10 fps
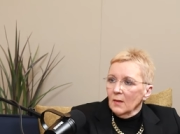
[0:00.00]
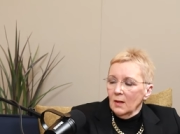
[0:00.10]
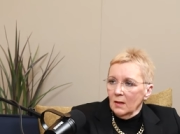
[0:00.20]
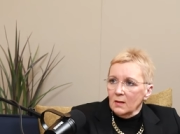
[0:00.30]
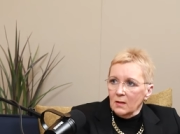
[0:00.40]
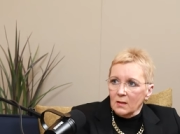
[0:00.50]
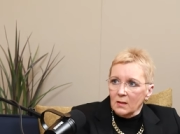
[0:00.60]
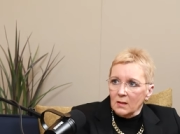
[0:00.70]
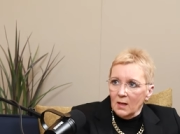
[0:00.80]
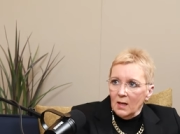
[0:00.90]
I
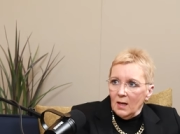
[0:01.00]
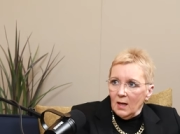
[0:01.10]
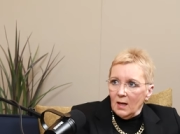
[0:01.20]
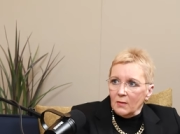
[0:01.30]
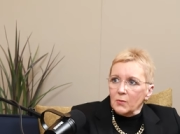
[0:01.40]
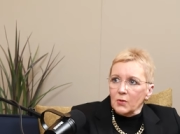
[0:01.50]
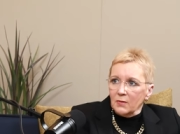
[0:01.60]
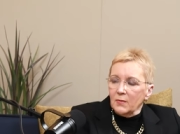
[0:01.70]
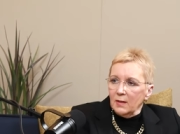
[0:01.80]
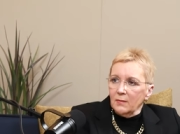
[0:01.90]
was just
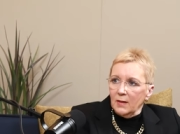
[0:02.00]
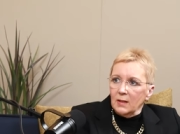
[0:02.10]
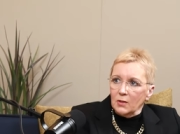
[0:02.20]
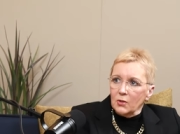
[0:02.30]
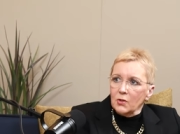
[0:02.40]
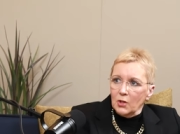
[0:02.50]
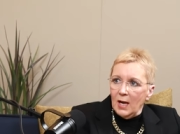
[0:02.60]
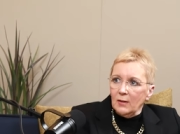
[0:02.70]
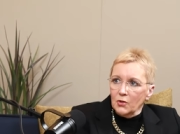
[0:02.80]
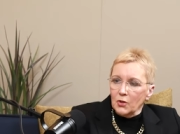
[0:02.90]
very, very
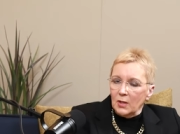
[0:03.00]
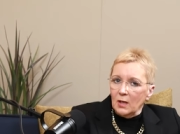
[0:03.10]
challenging,